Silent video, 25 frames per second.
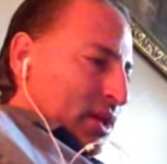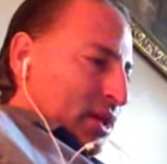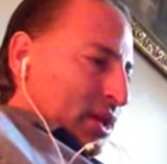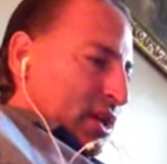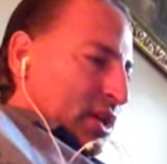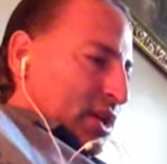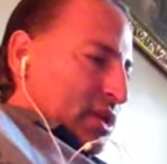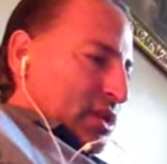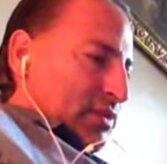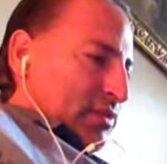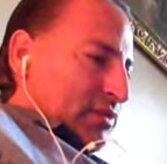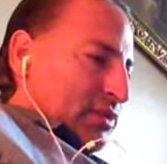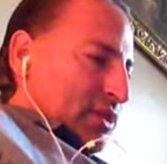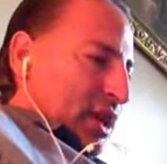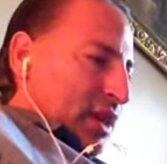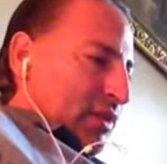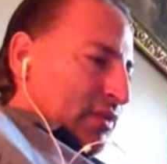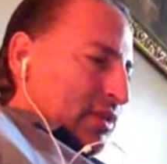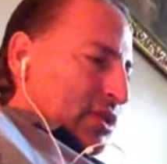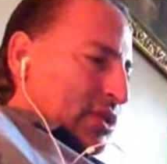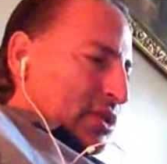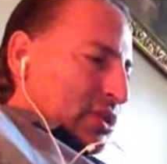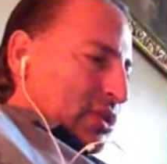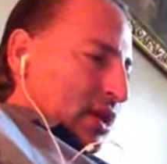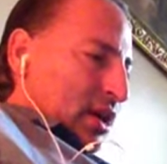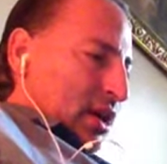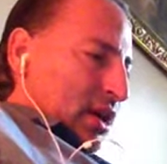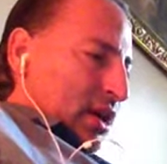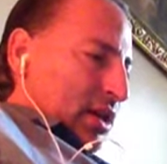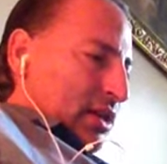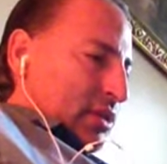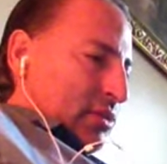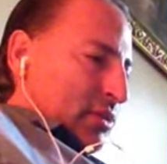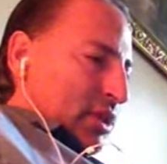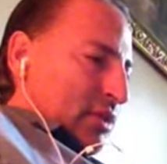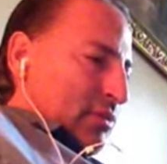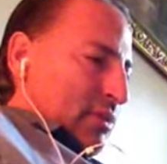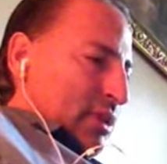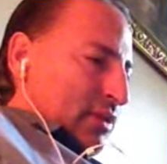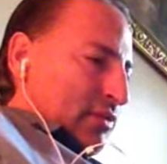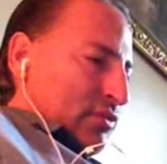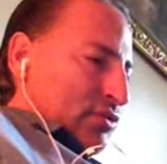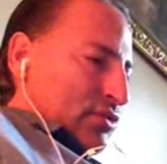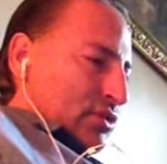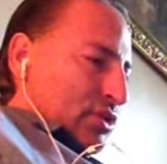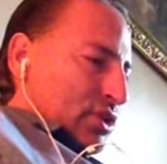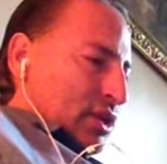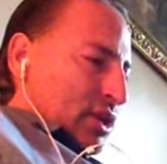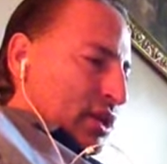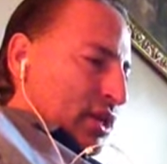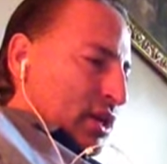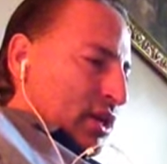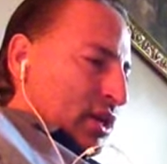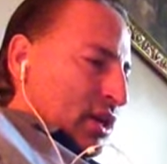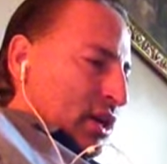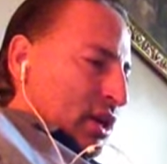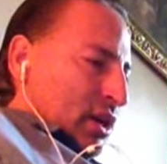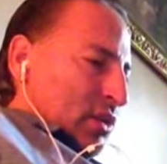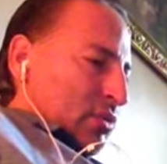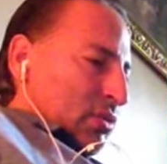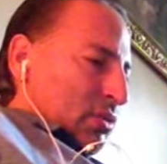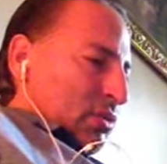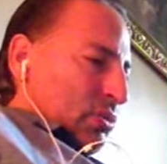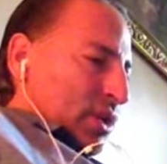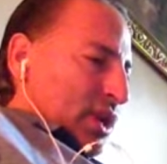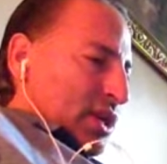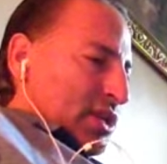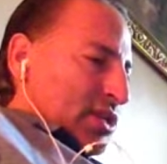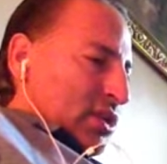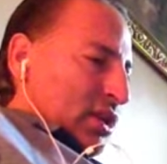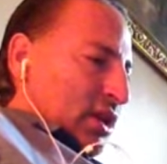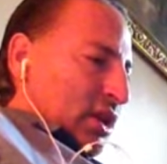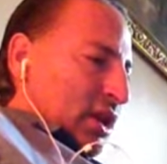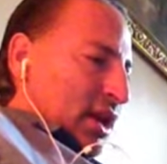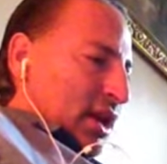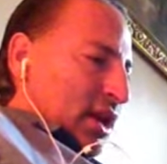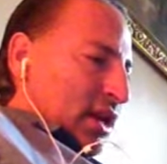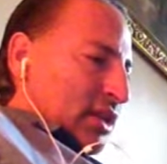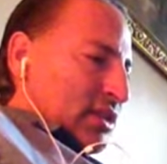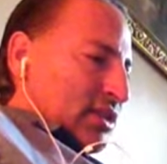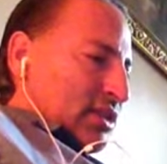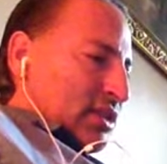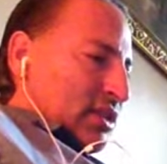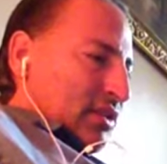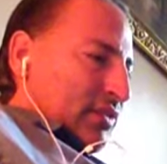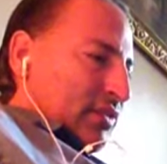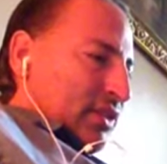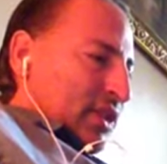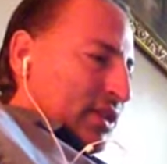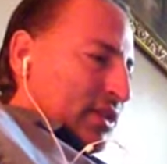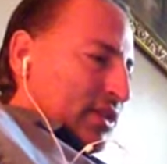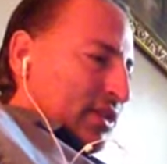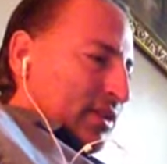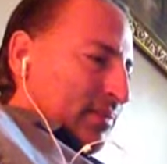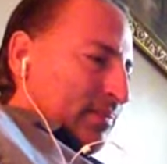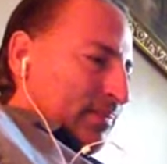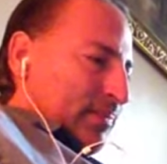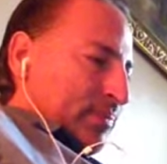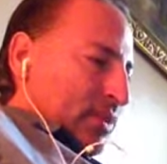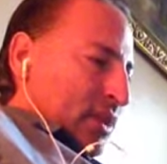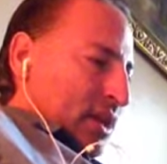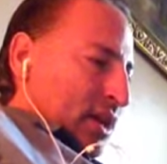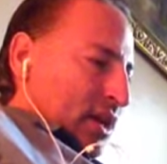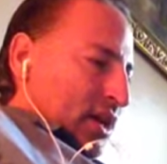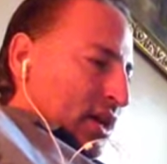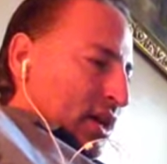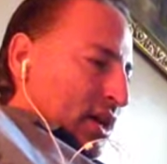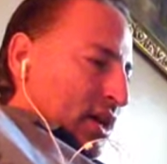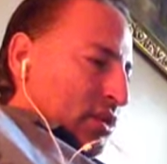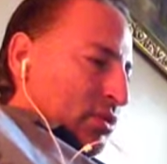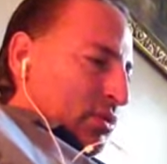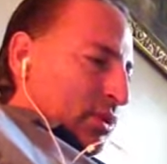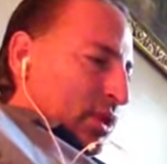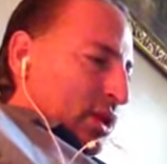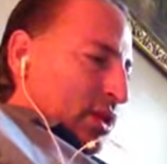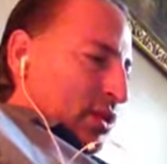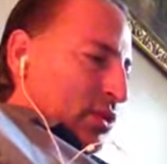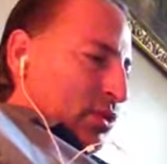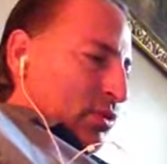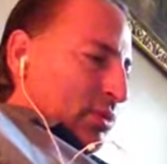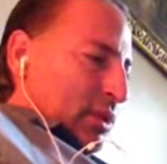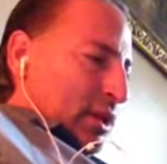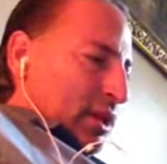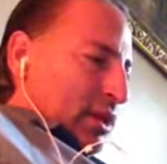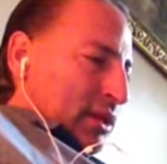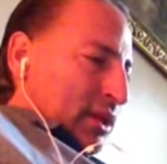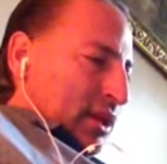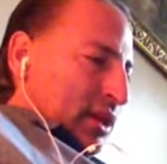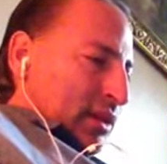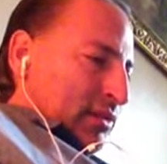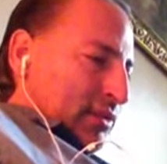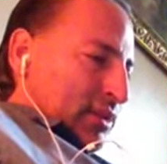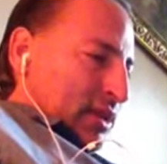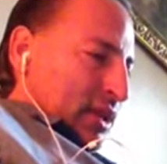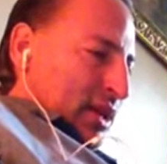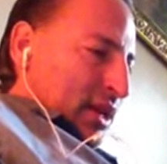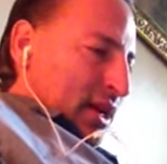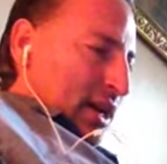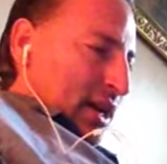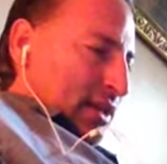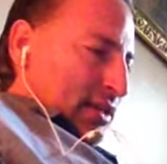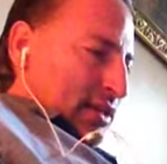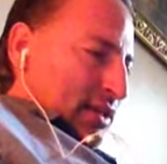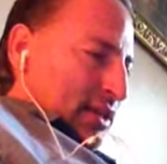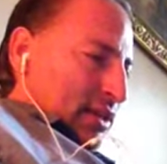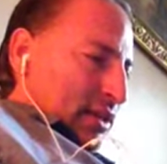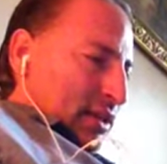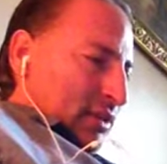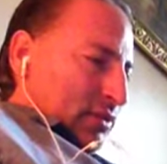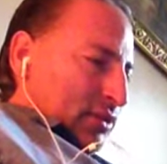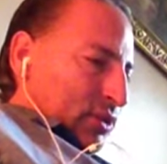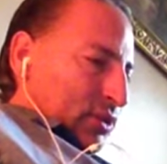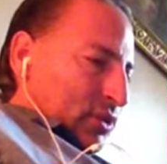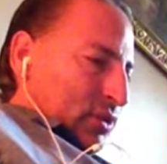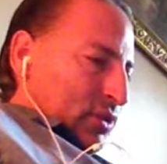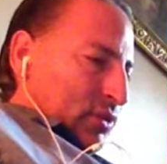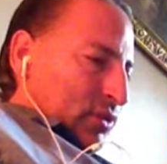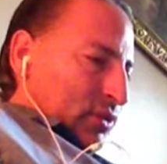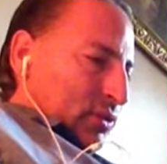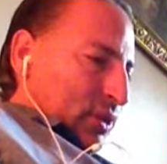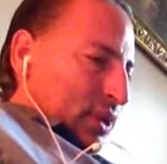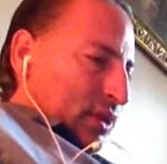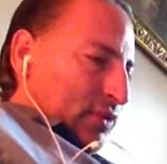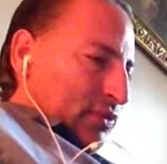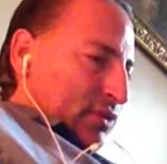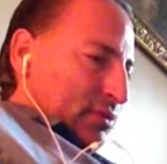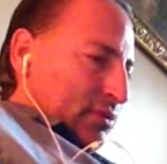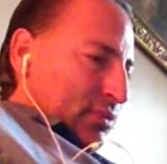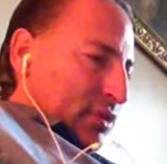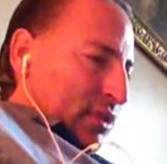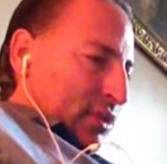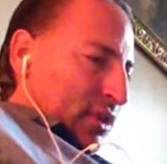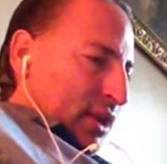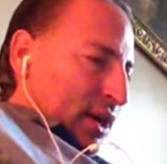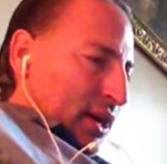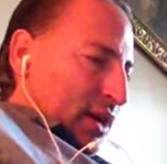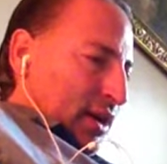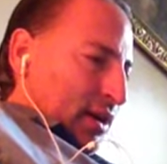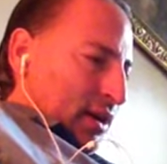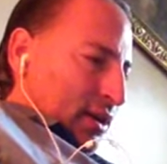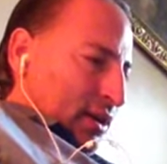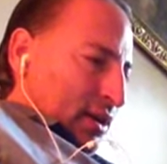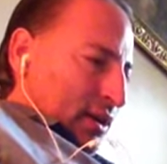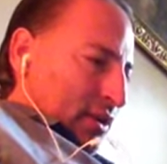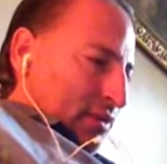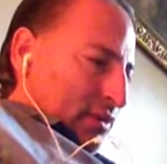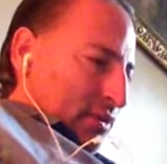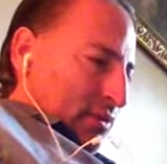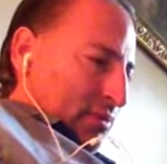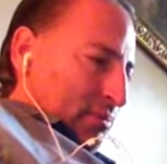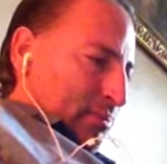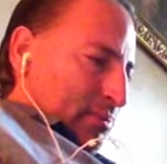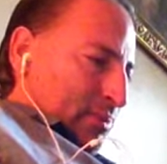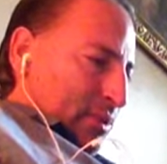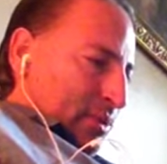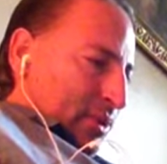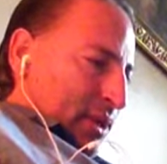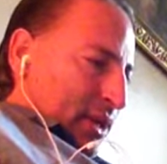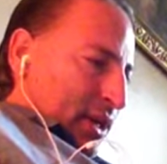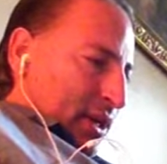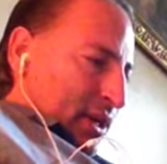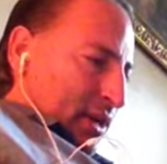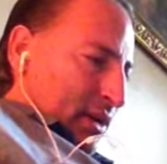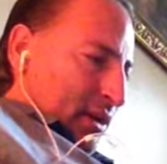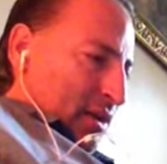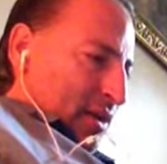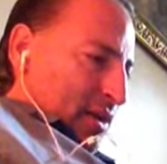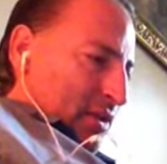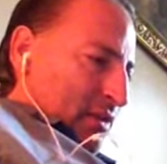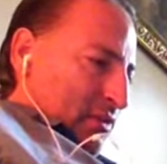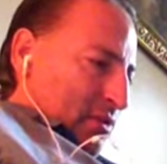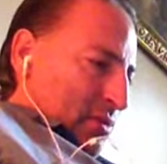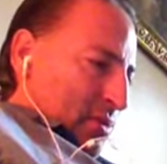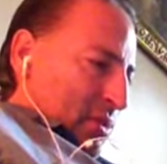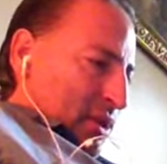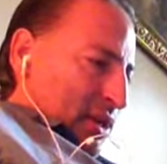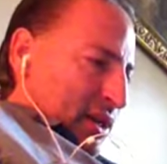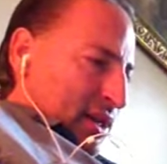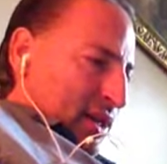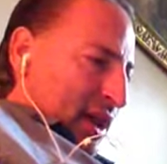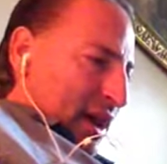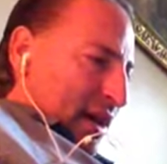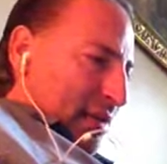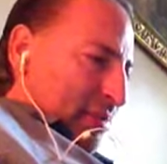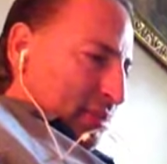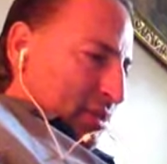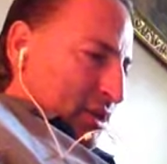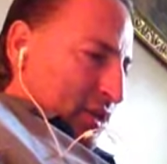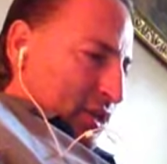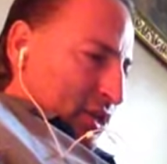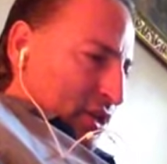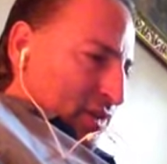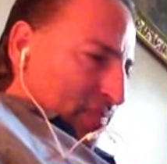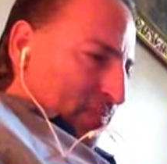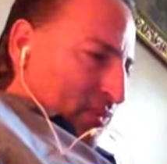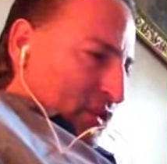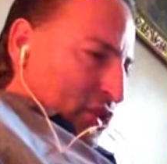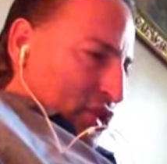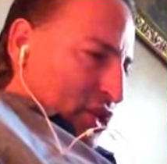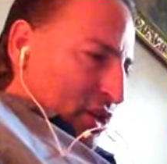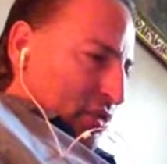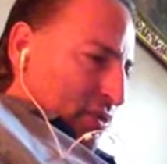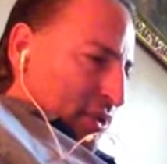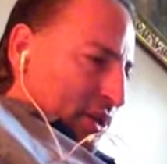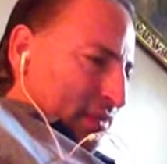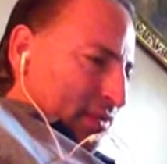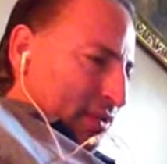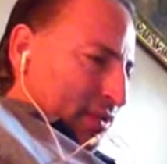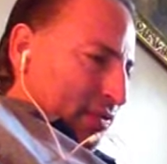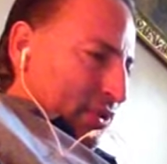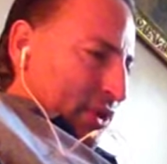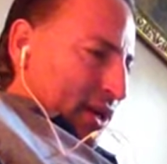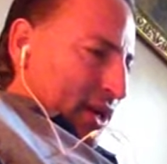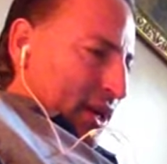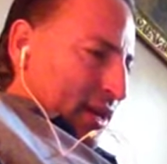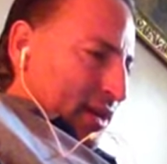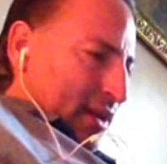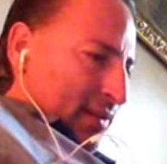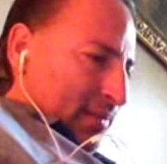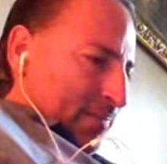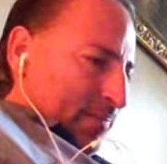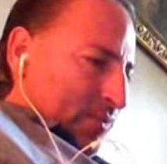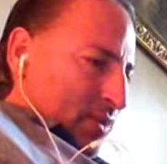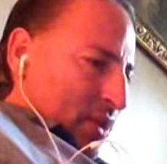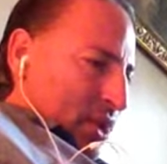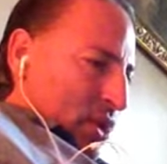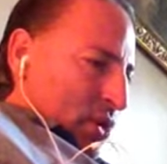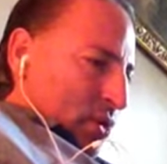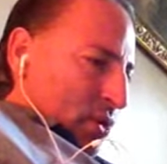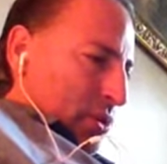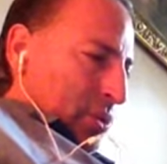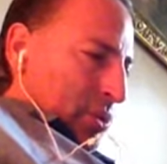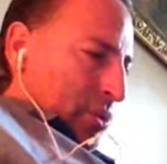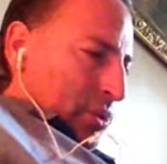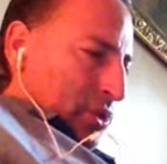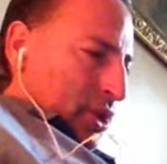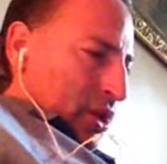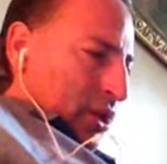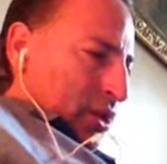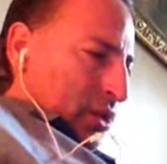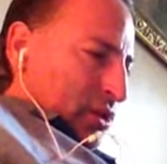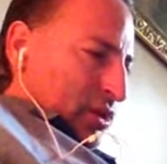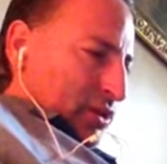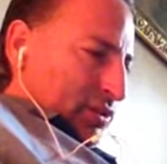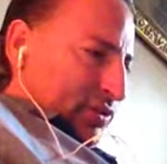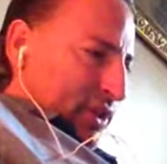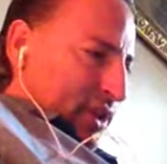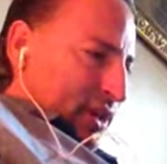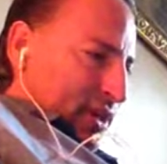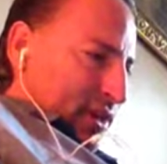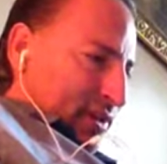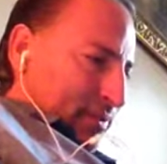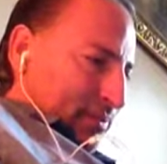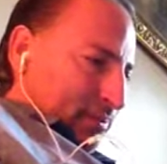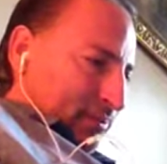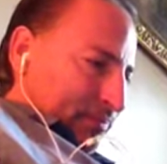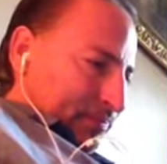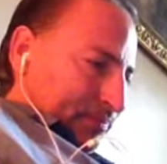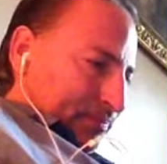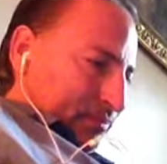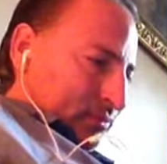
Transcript: He is of David's stock, and we men of Judea will raise our hands to defend him. And we, whom he loved as he loved you, we from Haran, from Perea, from the Decapolis, shall we ever forget him? We will all defend him.